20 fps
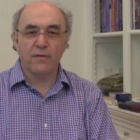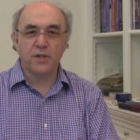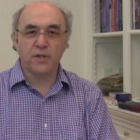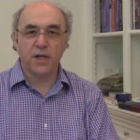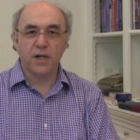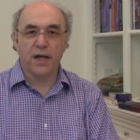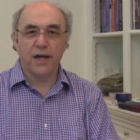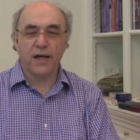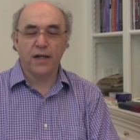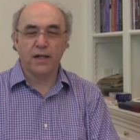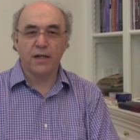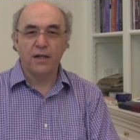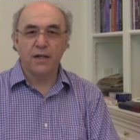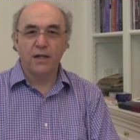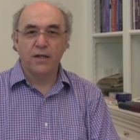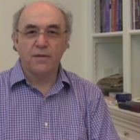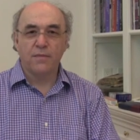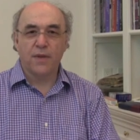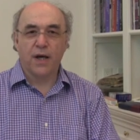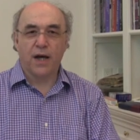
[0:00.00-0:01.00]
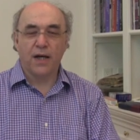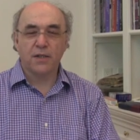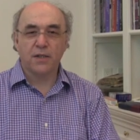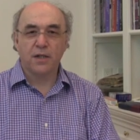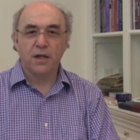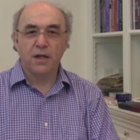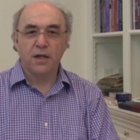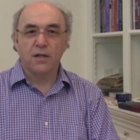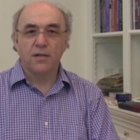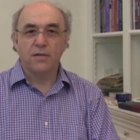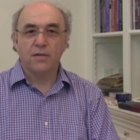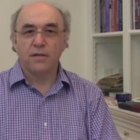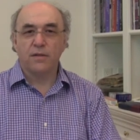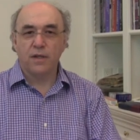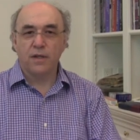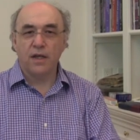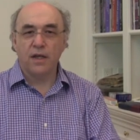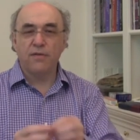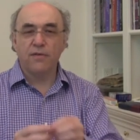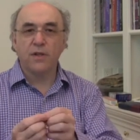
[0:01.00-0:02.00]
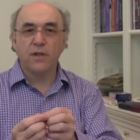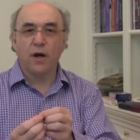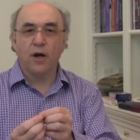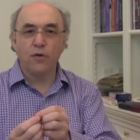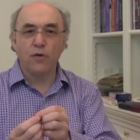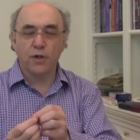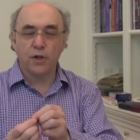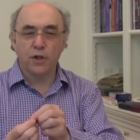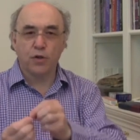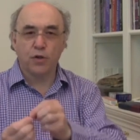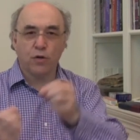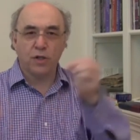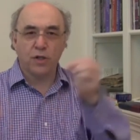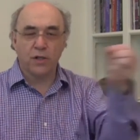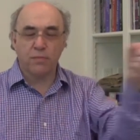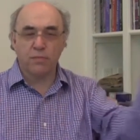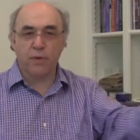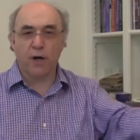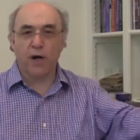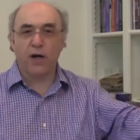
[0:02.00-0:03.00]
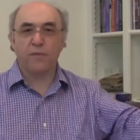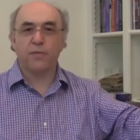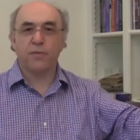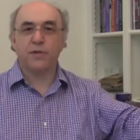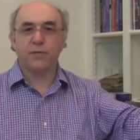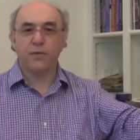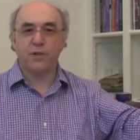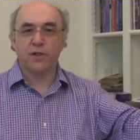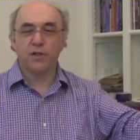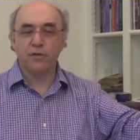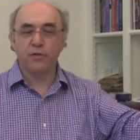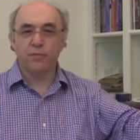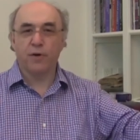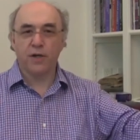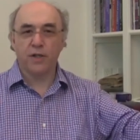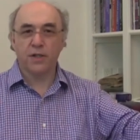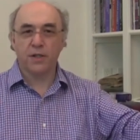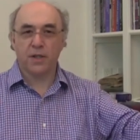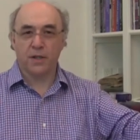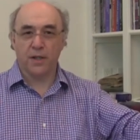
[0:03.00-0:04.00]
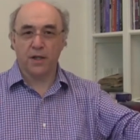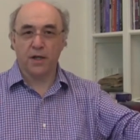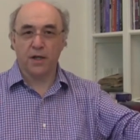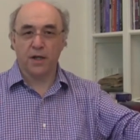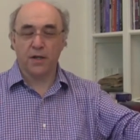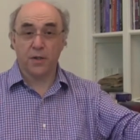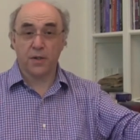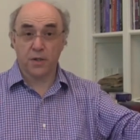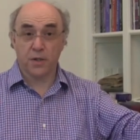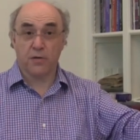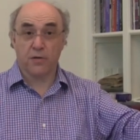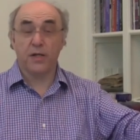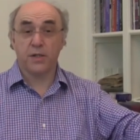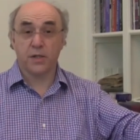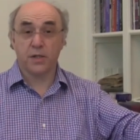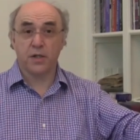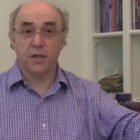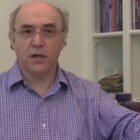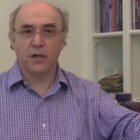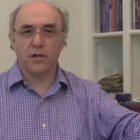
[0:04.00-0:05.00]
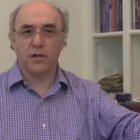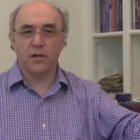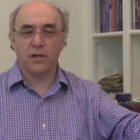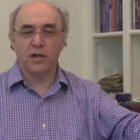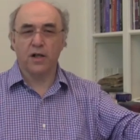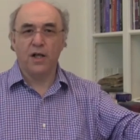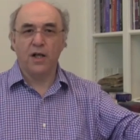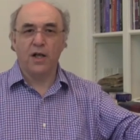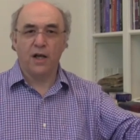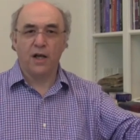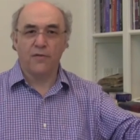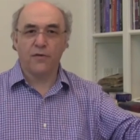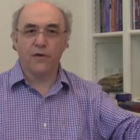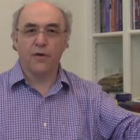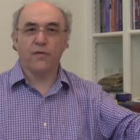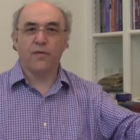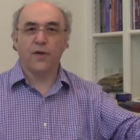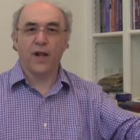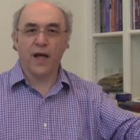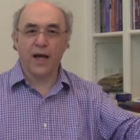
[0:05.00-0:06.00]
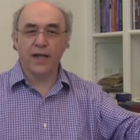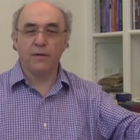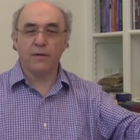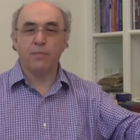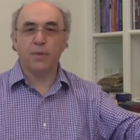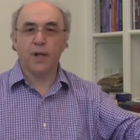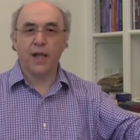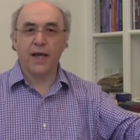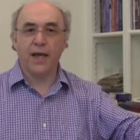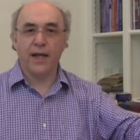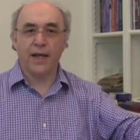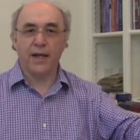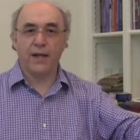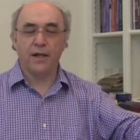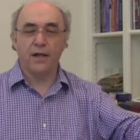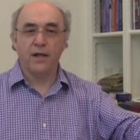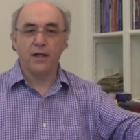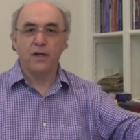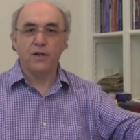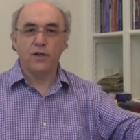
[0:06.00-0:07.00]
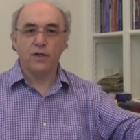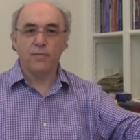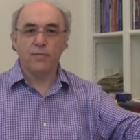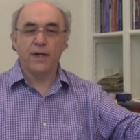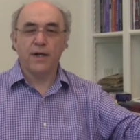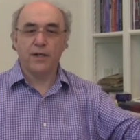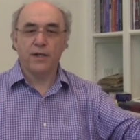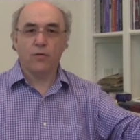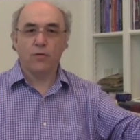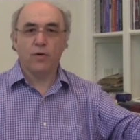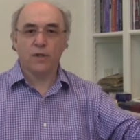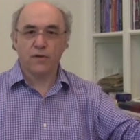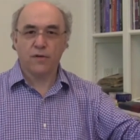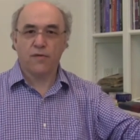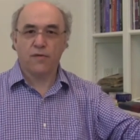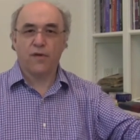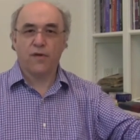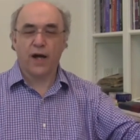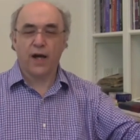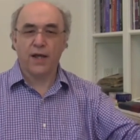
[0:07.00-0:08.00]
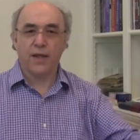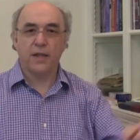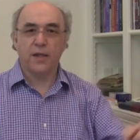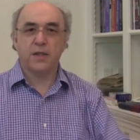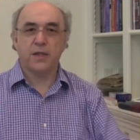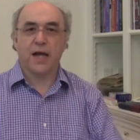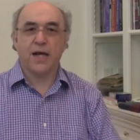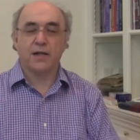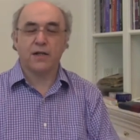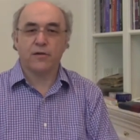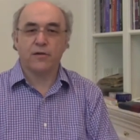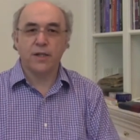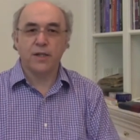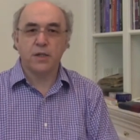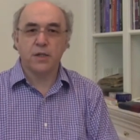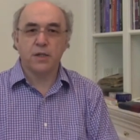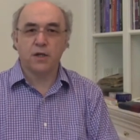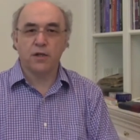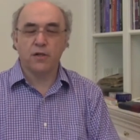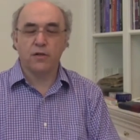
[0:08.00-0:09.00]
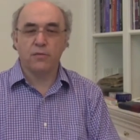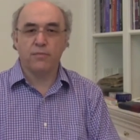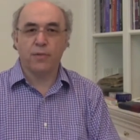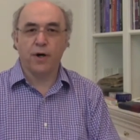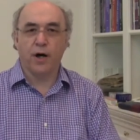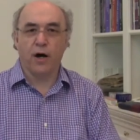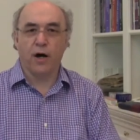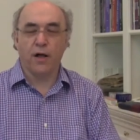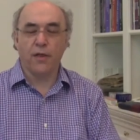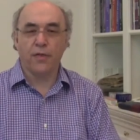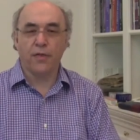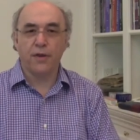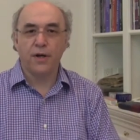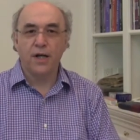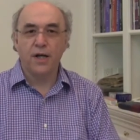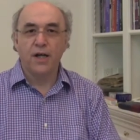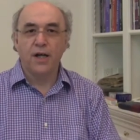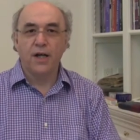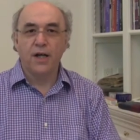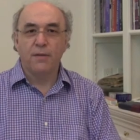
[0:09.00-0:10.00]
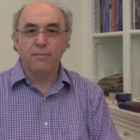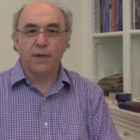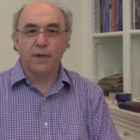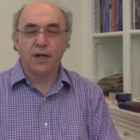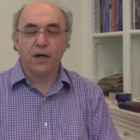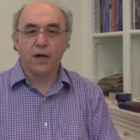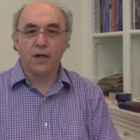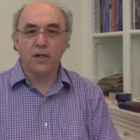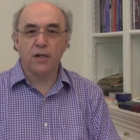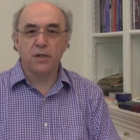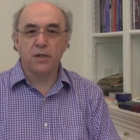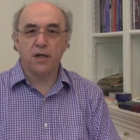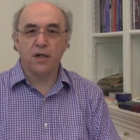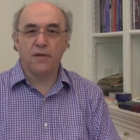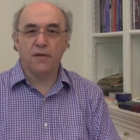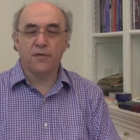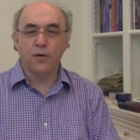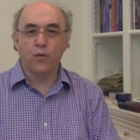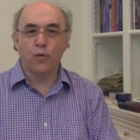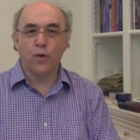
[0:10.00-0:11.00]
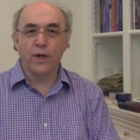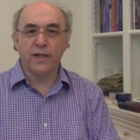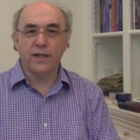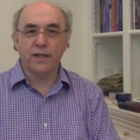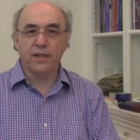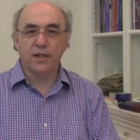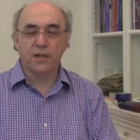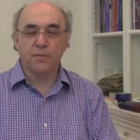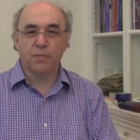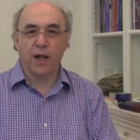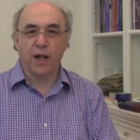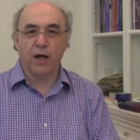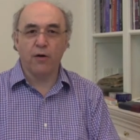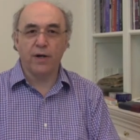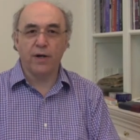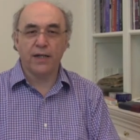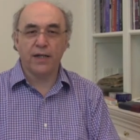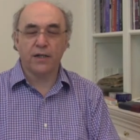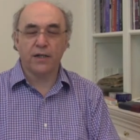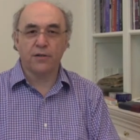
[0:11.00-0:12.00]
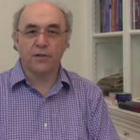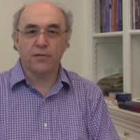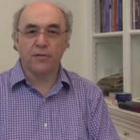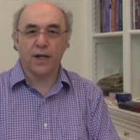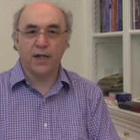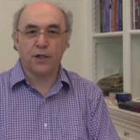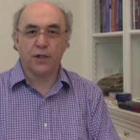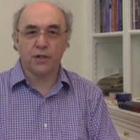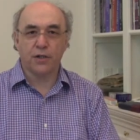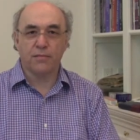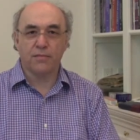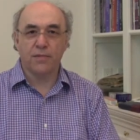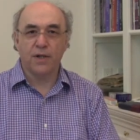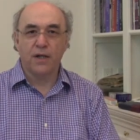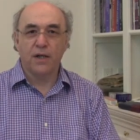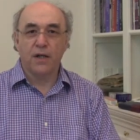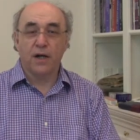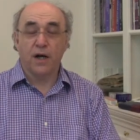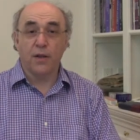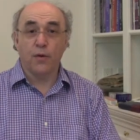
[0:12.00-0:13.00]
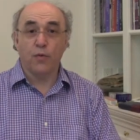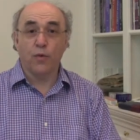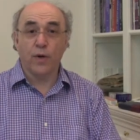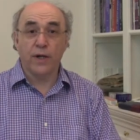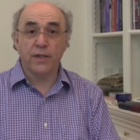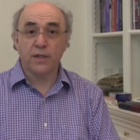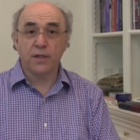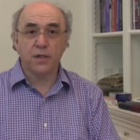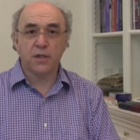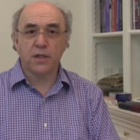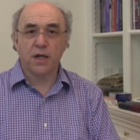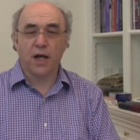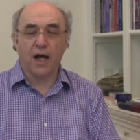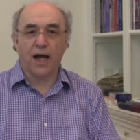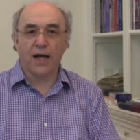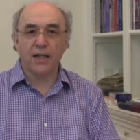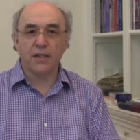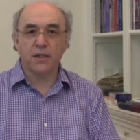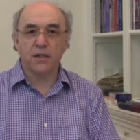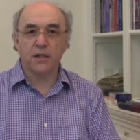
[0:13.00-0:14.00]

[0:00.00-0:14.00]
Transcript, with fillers: saying that even though the shortest path between 2 points on the Earth is a great circle, if you're flying a plane, you may not want to fly the exact great circle path, because if the wind is blowing in a direction, and the winds at